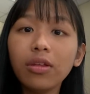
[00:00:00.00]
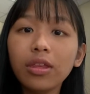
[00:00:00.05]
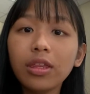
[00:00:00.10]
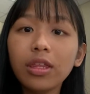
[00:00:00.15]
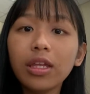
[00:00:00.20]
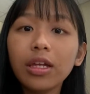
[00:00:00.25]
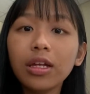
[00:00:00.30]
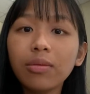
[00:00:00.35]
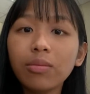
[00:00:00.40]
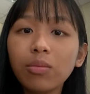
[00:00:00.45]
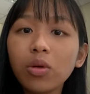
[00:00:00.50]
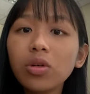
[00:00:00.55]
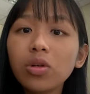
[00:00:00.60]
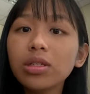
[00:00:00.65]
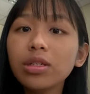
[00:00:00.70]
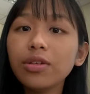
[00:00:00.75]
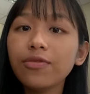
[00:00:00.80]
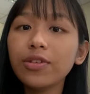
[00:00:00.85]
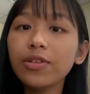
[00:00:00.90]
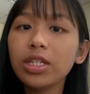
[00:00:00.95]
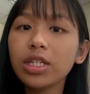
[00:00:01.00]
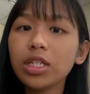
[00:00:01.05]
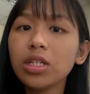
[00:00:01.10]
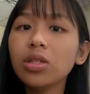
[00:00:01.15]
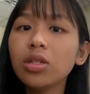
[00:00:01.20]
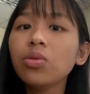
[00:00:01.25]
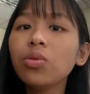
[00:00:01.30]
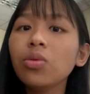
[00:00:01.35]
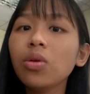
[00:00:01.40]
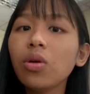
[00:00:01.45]
the most
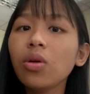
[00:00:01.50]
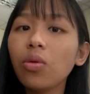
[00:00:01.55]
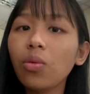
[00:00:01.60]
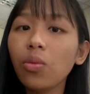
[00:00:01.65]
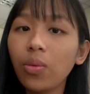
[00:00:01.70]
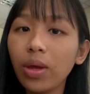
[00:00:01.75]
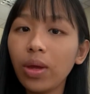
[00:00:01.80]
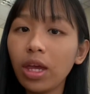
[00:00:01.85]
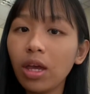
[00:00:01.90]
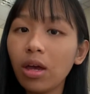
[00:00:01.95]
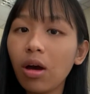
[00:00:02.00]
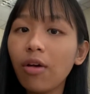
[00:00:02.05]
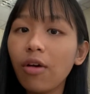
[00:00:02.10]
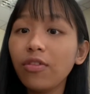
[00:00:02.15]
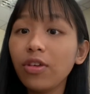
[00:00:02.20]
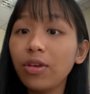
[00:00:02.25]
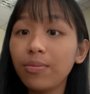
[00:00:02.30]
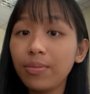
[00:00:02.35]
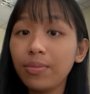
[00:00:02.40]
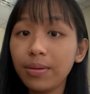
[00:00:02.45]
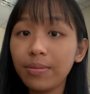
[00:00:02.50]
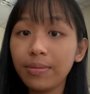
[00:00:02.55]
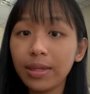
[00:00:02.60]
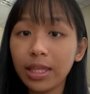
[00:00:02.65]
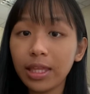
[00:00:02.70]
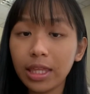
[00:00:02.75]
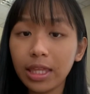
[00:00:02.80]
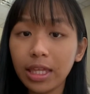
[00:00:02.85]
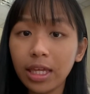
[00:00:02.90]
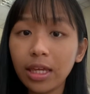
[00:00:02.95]
efficient way of
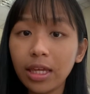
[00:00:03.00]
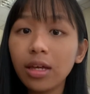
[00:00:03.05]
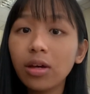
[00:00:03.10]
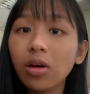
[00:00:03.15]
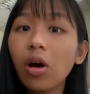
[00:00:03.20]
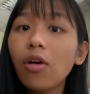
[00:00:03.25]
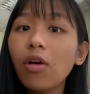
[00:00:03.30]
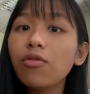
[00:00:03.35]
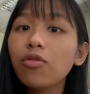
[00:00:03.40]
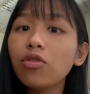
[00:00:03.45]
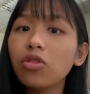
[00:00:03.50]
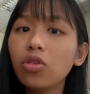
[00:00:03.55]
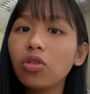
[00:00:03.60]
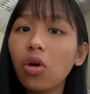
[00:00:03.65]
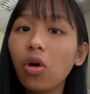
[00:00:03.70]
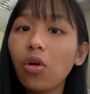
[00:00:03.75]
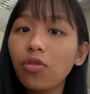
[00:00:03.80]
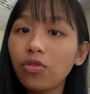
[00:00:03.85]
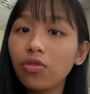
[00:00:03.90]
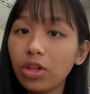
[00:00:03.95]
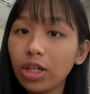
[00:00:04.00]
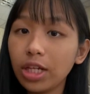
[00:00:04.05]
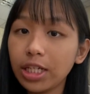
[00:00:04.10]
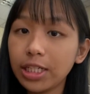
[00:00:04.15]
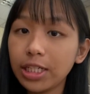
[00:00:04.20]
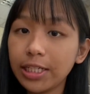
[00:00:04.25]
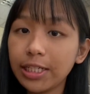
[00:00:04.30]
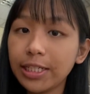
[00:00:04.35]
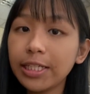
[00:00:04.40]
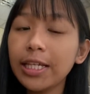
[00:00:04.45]
implementing
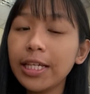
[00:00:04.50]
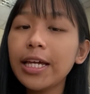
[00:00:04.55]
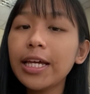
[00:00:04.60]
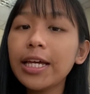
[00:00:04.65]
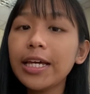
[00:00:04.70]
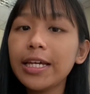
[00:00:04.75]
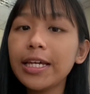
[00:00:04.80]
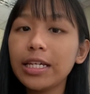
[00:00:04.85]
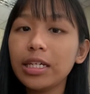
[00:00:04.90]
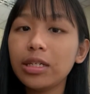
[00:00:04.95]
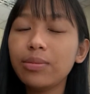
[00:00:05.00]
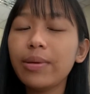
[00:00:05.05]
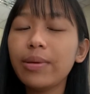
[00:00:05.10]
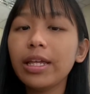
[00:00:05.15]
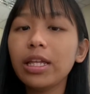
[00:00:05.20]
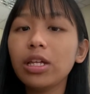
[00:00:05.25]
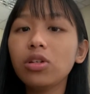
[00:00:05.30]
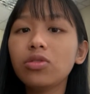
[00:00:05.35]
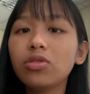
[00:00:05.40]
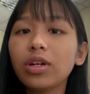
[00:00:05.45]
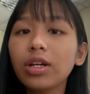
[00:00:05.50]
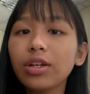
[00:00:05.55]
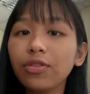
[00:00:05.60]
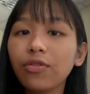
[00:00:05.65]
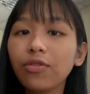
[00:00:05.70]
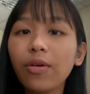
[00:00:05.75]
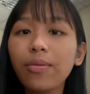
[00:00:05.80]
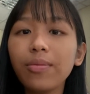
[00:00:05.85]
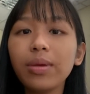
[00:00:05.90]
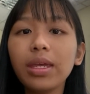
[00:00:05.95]
convolution is by the
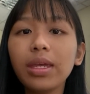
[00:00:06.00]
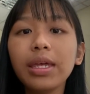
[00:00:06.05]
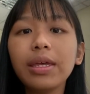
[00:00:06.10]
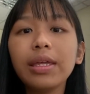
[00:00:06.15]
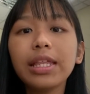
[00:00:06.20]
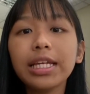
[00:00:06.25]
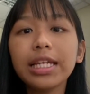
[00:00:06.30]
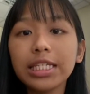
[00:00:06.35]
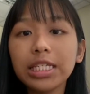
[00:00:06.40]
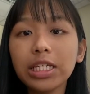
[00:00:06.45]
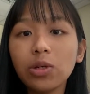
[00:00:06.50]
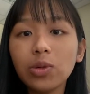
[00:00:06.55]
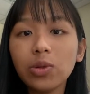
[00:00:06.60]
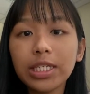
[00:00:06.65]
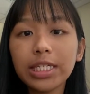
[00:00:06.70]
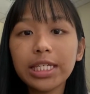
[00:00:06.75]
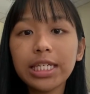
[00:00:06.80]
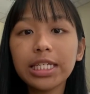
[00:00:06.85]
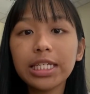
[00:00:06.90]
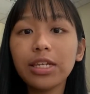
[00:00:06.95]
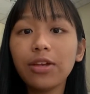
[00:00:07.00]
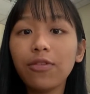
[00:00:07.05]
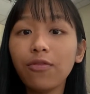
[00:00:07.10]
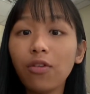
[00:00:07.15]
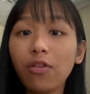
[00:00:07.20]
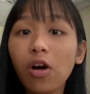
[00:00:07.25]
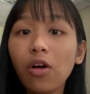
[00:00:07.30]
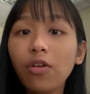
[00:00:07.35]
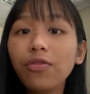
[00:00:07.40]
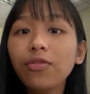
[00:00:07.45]
transforming the sequences
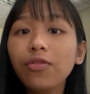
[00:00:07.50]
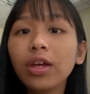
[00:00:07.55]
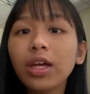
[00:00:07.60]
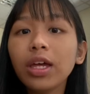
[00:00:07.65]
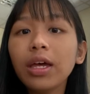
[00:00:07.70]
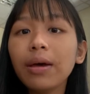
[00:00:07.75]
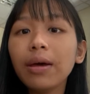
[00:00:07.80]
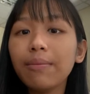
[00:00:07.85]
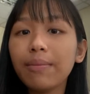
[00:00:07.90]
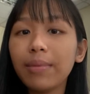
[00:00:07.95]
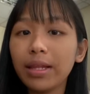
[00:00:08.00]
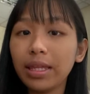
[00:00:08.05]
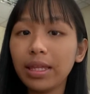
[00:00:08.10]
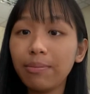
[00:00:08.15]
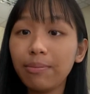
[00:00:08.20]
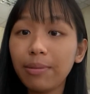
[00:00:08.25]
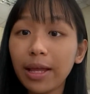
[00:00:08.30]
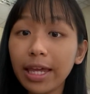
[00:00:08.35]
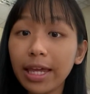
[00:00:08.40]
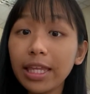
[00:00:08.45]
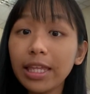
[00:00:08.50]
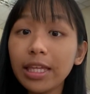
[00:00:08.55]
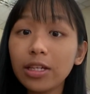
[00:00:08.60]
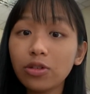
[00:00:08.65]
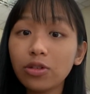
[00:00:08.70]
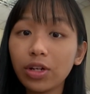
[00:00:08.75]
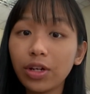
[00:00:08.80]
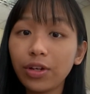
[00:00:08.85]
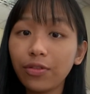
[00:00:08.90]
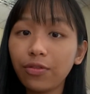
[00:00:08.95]
involved, multiplying the
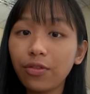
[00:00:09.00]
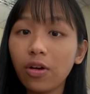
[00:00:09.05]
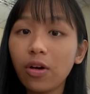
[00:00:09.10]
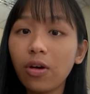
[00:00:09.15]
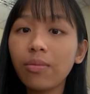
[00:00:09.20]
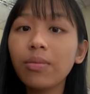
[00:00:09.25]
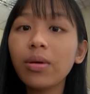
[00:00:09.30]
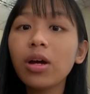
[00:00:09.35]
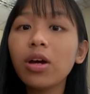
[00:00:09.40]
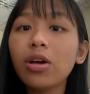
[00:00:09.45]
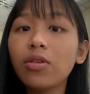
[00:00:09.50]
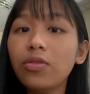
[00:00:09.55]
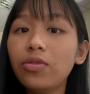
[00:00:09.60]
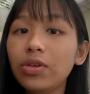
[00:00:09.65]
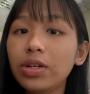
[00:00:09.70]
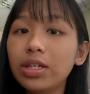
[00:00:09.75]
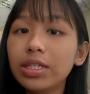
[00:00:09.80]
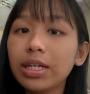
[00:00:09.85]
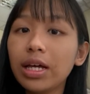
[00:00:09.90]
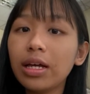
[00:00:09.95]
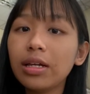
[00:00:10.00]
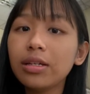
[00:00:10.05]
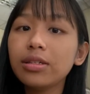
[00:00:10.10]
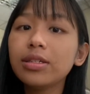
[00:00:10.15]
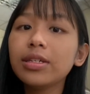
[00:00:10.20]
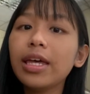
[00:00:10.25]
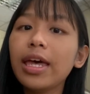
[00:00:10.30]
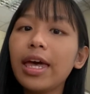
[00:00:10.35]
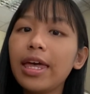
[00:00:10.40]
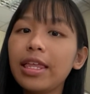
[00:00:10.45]
transform
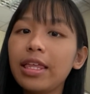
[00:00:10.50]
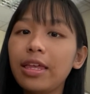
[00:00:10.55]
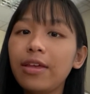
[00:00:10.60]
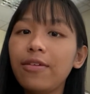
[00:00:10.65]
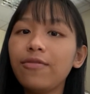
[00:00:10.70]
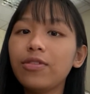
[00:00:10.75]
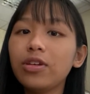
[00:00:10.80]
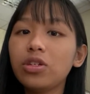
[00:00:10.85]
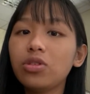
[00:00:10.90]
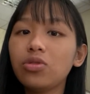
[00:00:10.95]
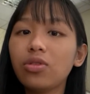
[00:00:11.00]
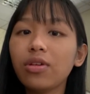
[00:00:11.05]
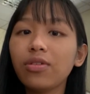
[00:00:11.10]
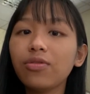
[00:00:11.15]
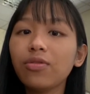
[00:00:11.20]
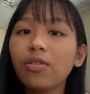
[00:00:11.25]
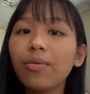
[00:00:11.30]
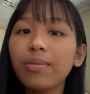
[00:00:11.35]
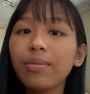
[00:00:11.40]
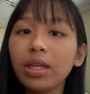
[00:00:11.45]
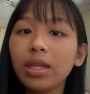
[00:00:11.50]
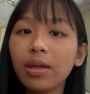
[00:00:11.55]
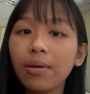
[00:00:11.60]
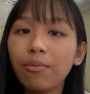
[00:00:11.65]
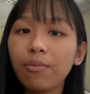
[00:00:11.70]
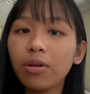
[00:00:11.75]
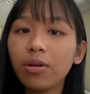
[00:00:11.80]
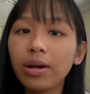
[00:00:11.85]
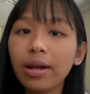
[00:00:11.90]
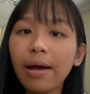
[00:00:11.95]
results, and inverse transforming the
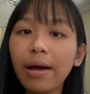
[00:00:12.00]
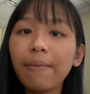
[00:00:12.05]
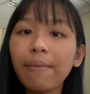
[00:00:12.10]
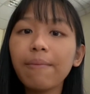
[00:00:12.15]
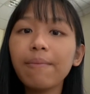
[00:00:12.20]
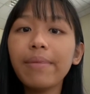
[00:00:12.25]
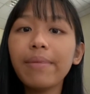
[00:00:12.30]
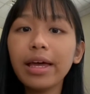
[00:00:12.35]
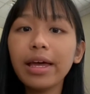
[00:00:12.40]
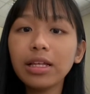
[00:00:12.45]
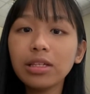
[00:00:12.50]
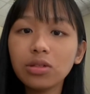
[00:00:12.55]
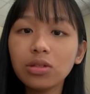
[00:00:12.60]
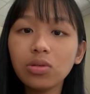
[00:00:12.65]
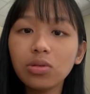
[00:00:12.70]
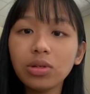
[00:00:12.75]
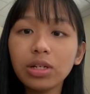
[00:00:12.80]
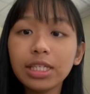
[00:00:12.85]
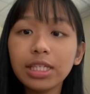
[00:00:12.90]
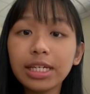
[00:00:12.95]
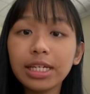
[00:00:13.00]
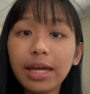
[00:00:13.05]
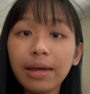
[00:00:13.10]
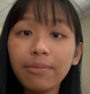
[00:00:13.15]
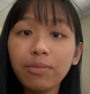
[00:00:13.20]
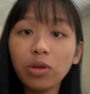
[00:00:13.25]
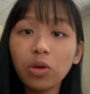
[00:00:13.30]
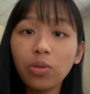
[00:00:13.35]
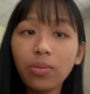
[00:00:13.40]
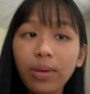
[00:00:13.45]
product back to the time
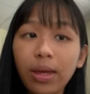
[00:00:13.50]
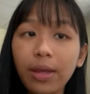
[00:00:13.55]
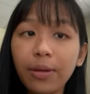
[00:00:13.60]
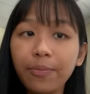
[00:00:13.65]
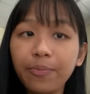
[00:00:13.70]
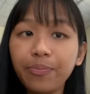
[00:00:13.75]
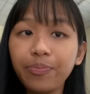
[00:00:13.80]
domain.